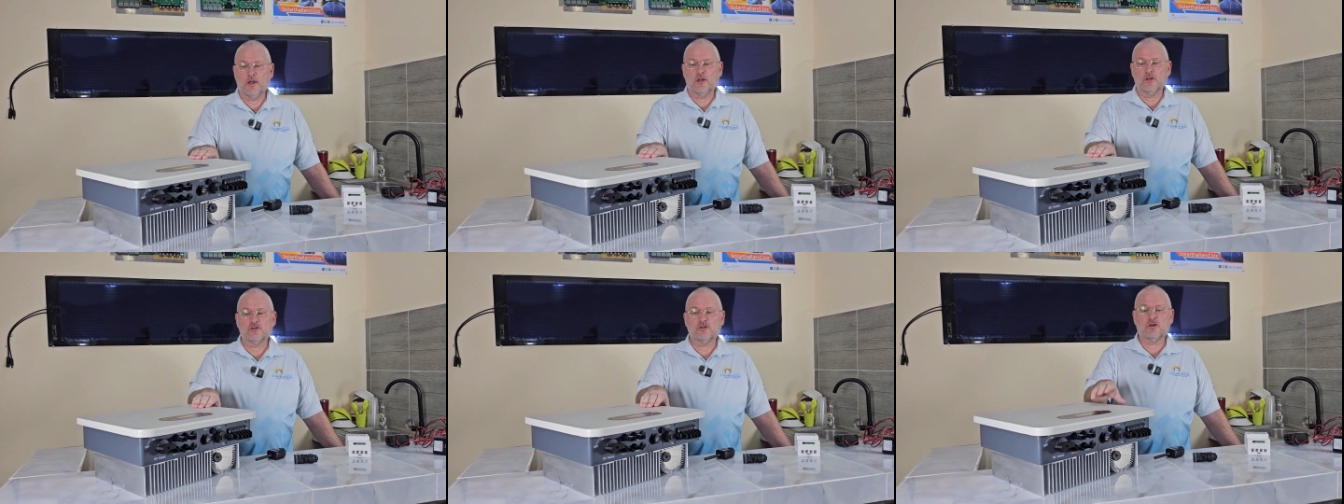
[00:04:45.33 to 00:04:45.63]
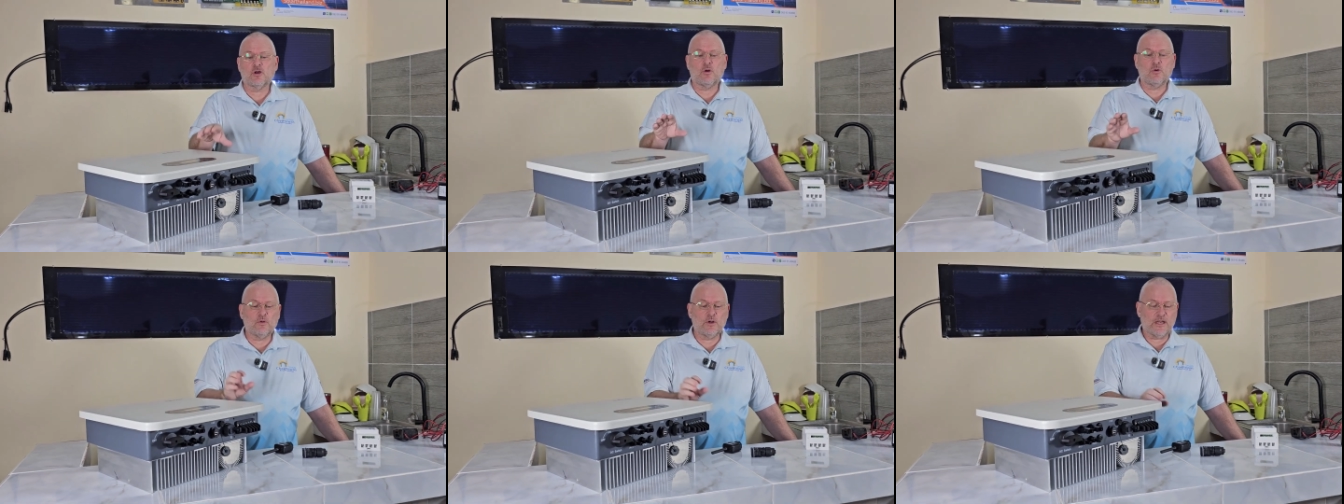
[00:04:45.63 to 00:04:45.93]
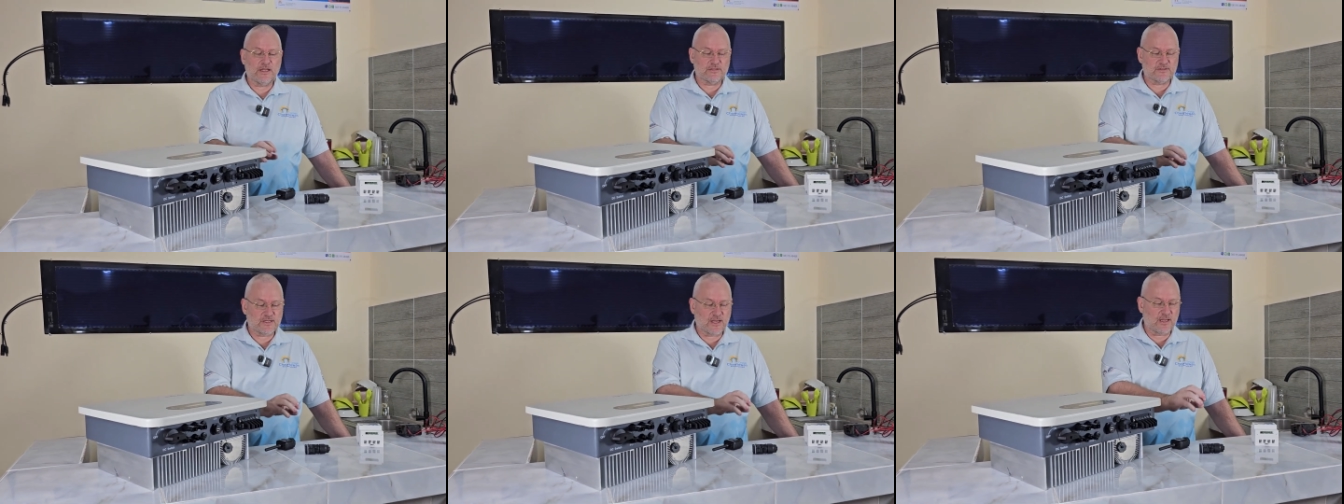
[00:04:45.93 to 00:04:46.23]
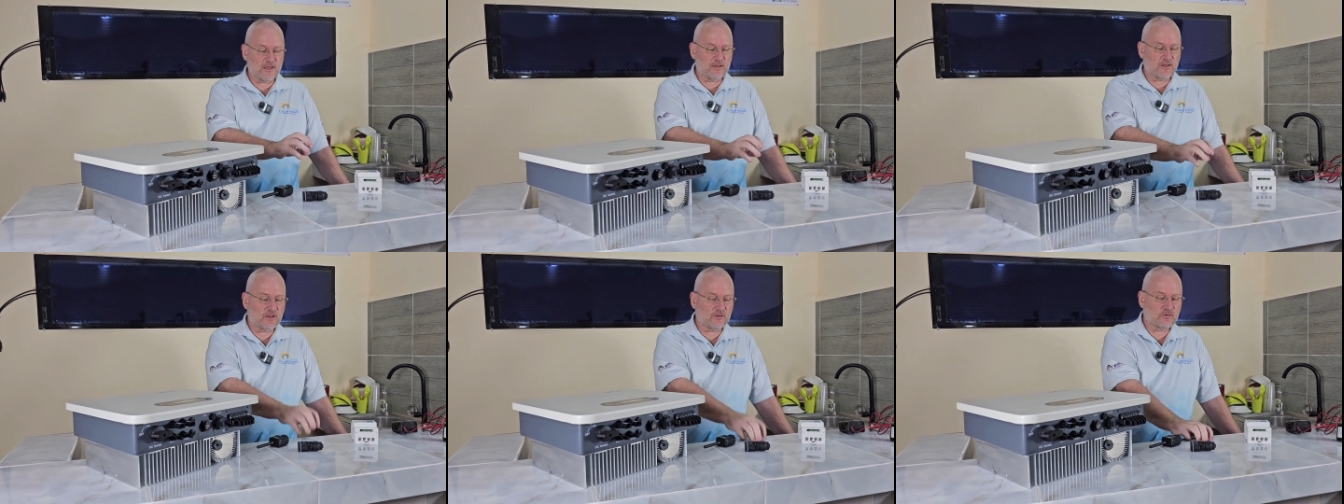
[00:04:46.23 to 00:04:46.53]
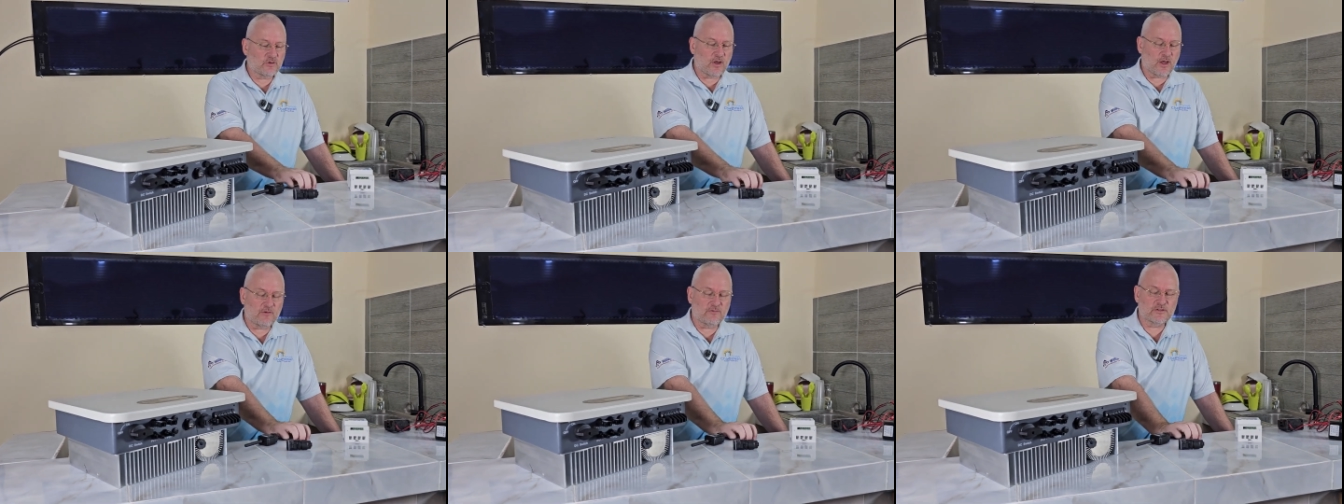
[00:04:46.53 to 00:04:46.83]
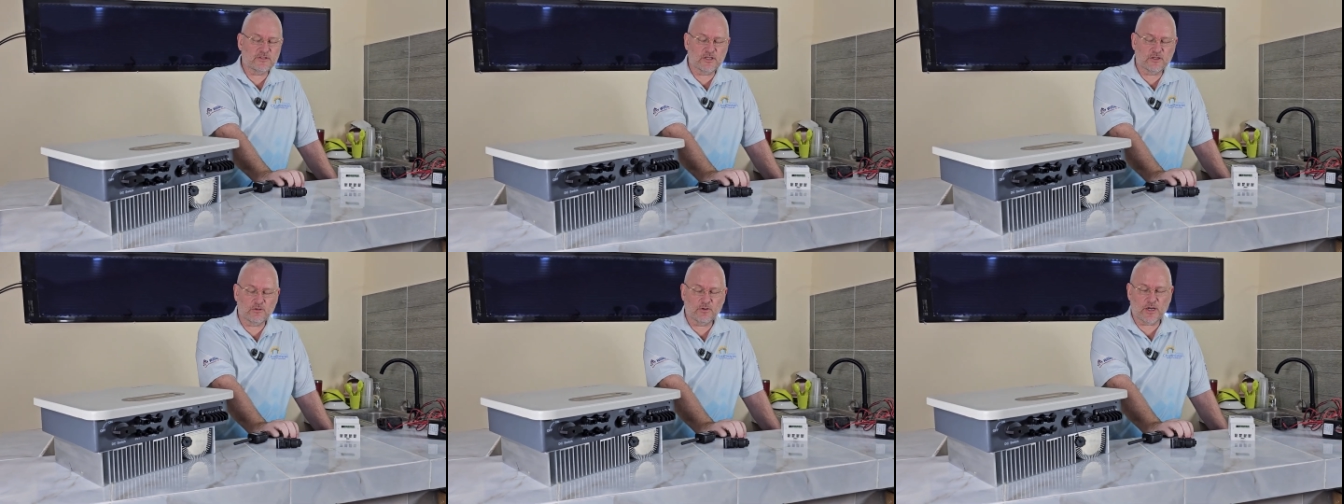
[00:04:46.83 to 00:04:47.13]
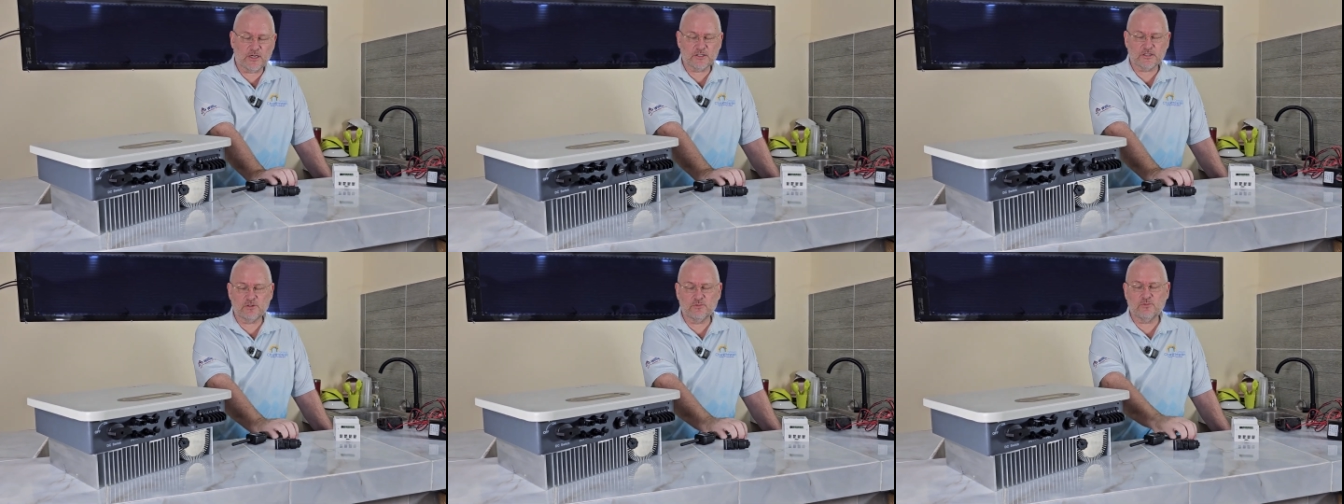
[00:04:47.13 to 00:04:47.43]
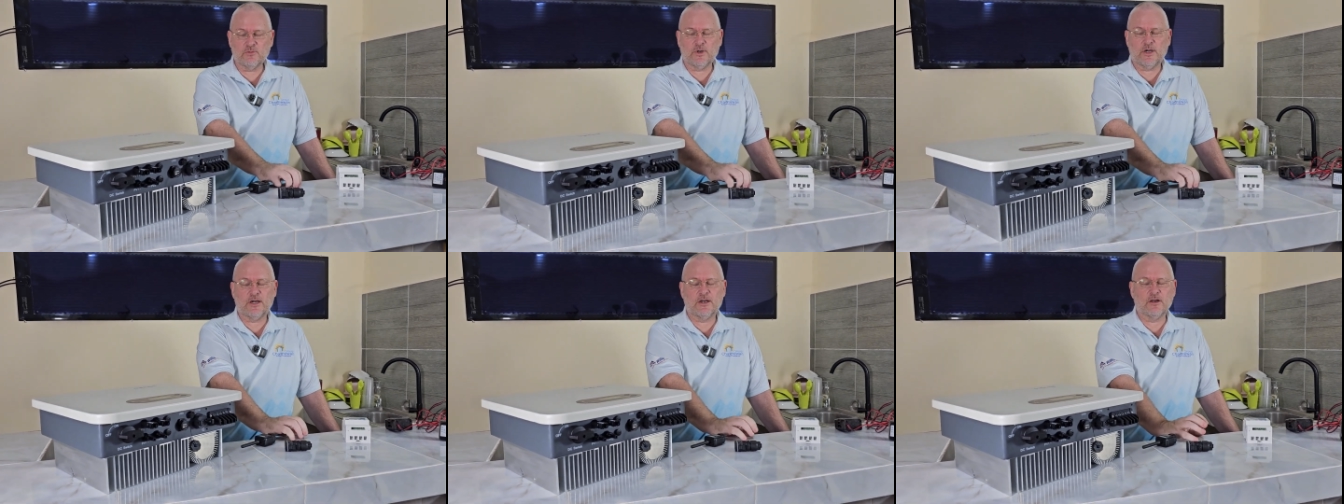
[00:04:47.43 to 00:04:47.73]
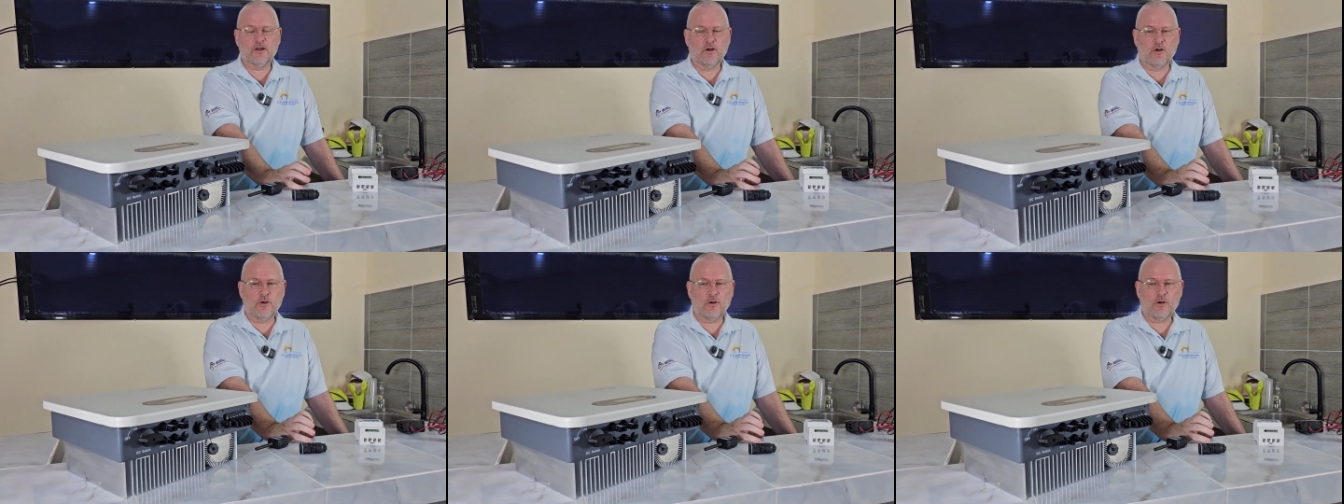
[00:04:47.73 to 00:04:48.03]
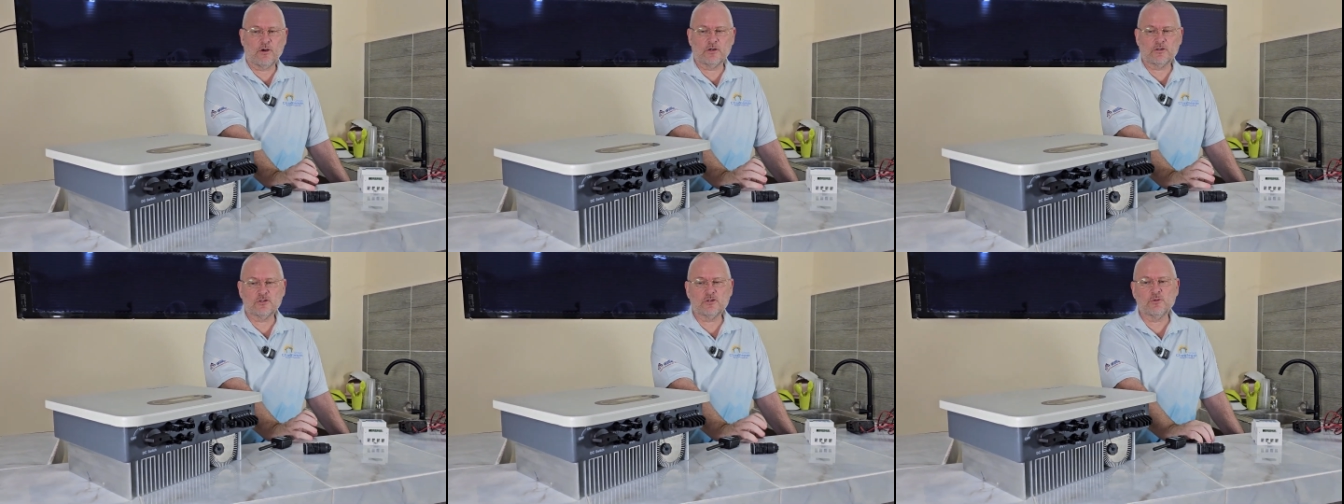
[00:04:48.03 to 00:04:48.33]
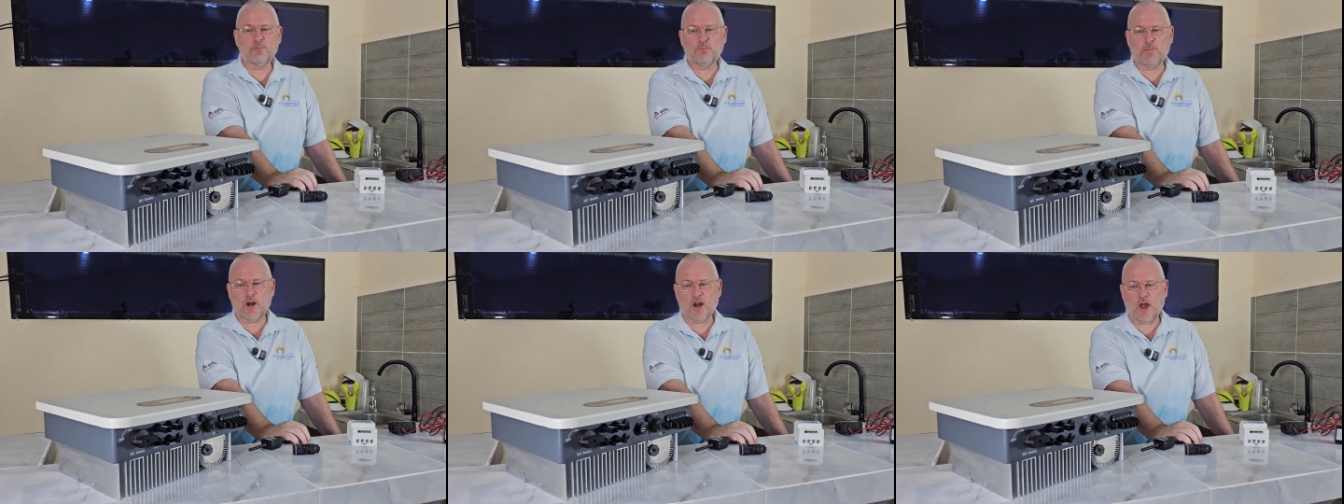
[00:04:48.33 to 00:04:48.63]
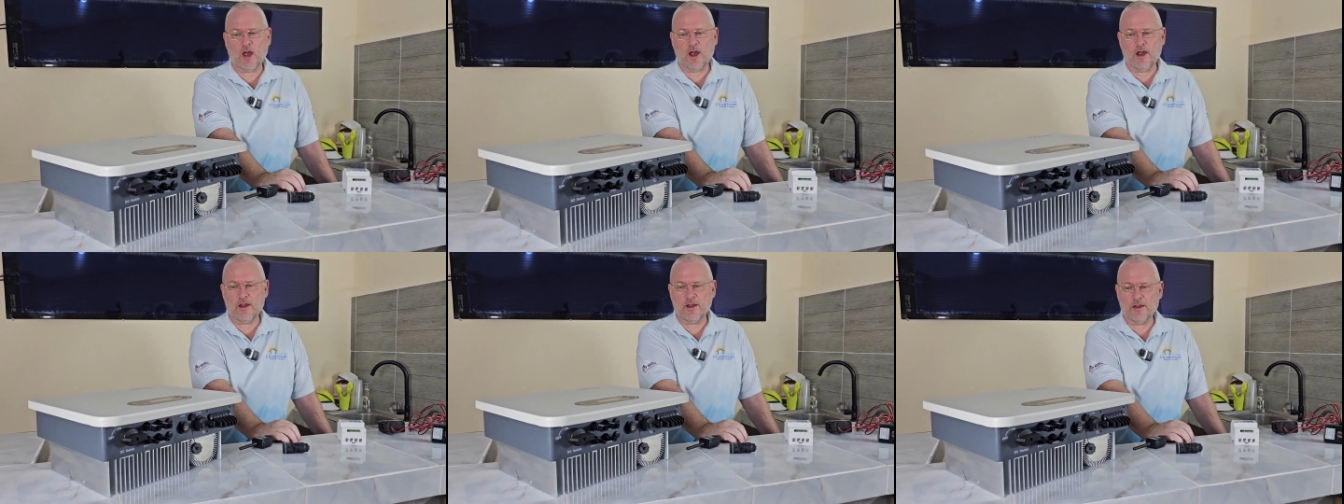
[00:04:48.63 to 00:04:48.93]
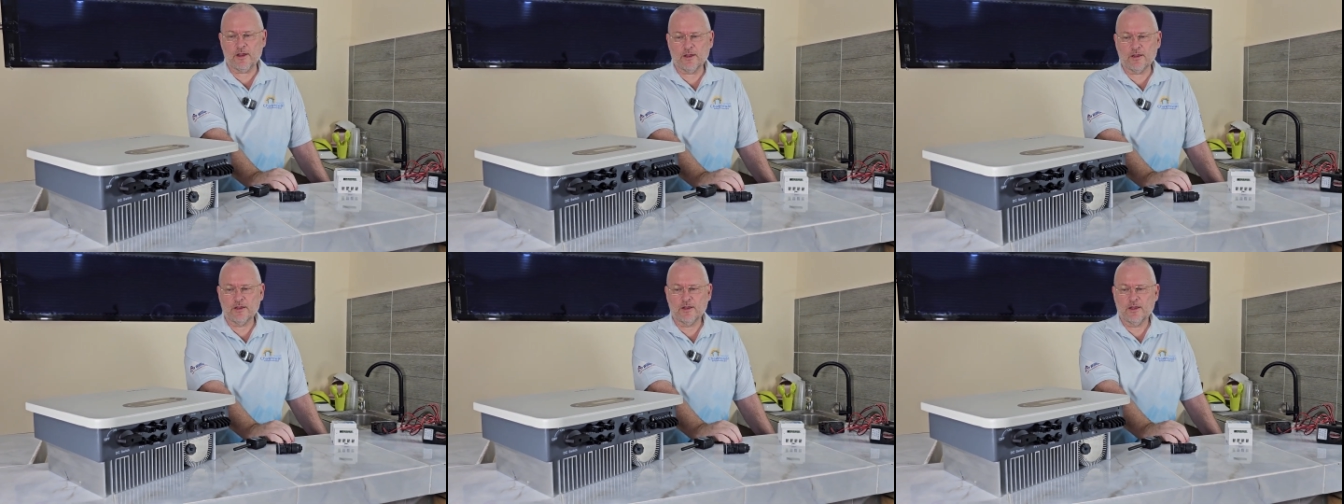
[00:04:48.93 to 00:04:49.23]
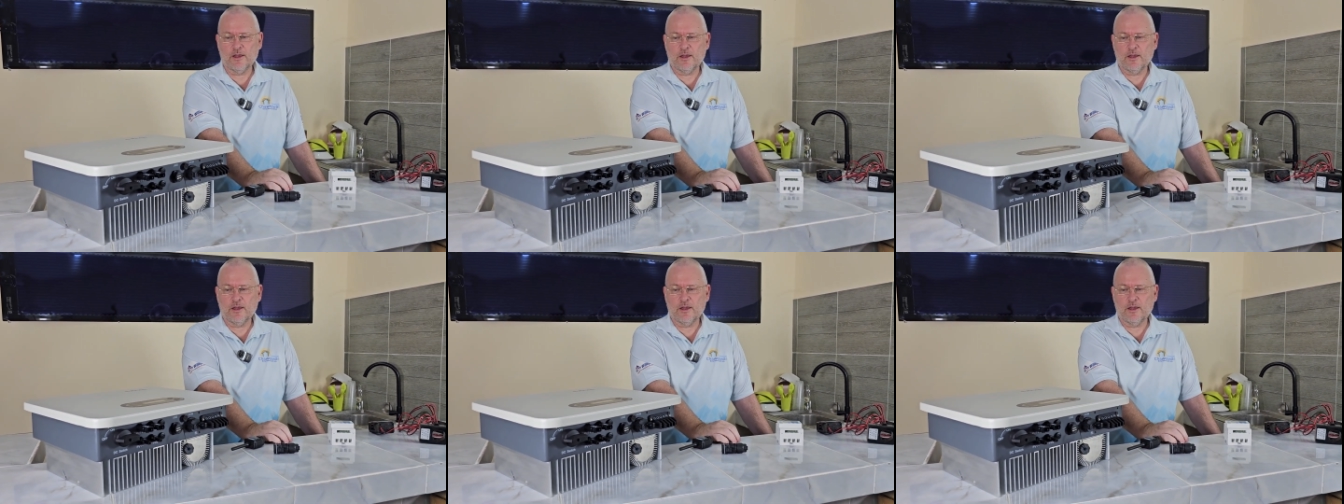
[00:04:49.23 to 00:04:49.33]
So let's say that you have a situation where your supply